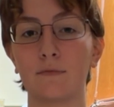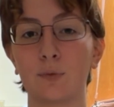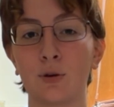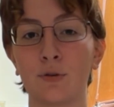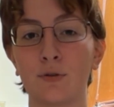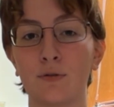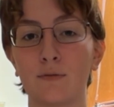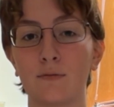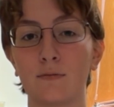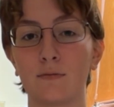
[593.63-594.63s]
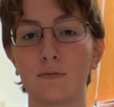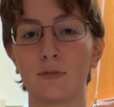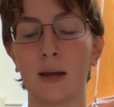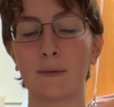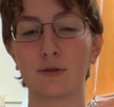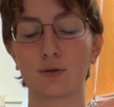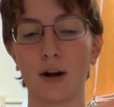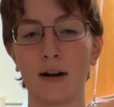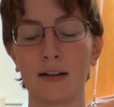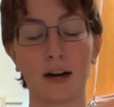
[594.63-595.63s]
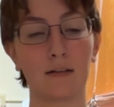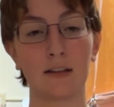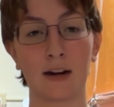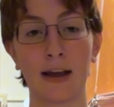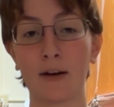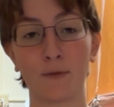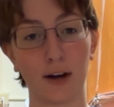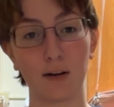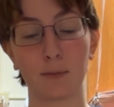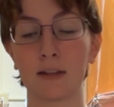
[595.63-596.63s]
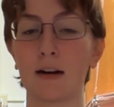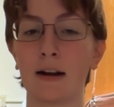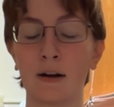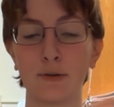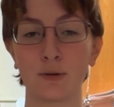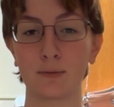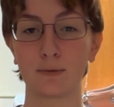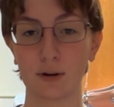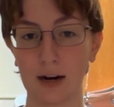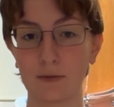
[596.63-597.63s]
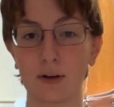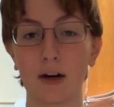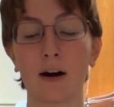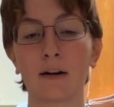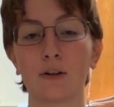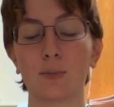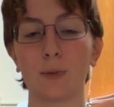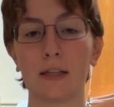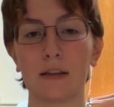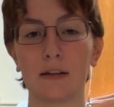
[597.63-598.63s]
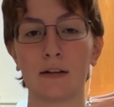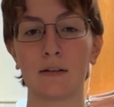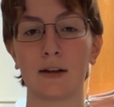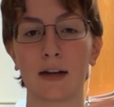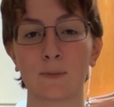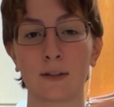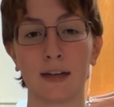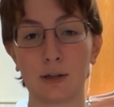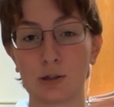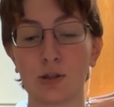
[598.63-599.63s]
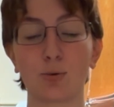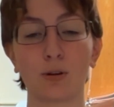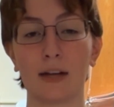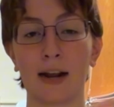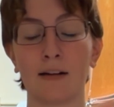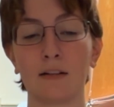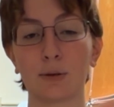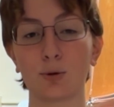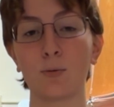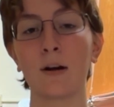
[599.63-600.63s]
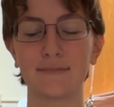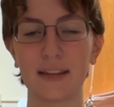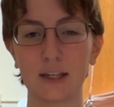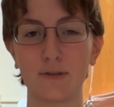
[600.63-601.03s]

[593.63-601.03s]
was demonstrating not only that I had fun, but that I also tried very hard to meet the expectations that were laid out in the rubric. Thank